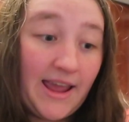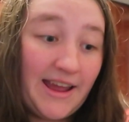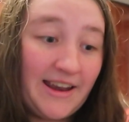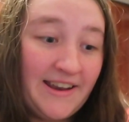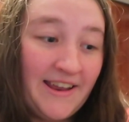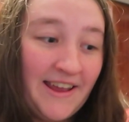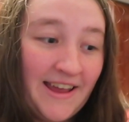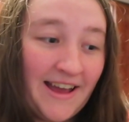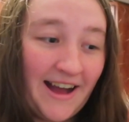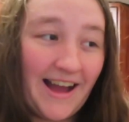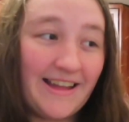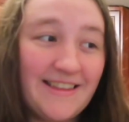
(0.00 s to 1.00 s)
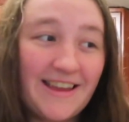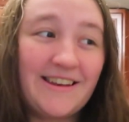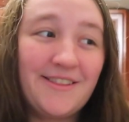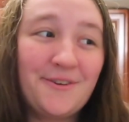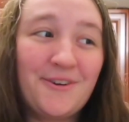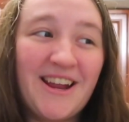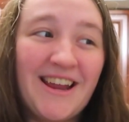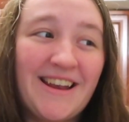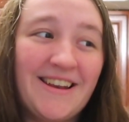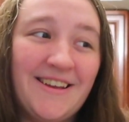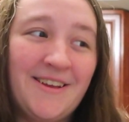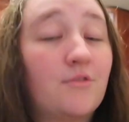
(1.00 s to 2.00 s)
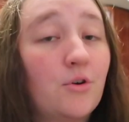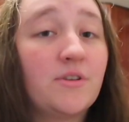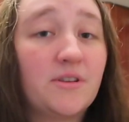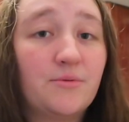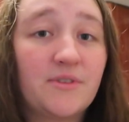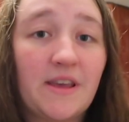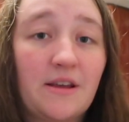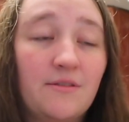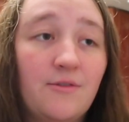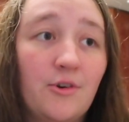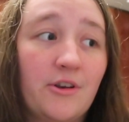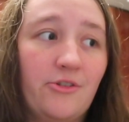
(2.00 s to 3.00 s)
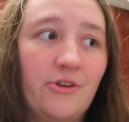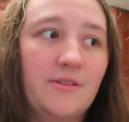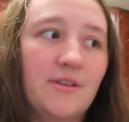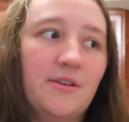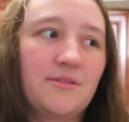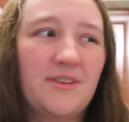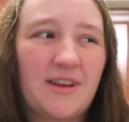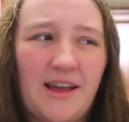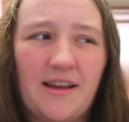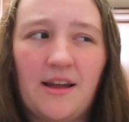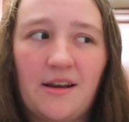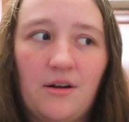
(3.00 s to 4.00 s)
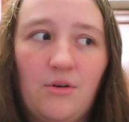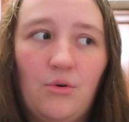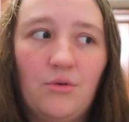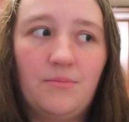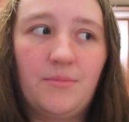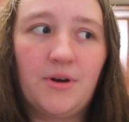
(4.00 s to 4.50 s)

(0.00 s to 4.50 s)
and I laid in the rain. Of course, it was like 4 degrees out, so I got kind of cold,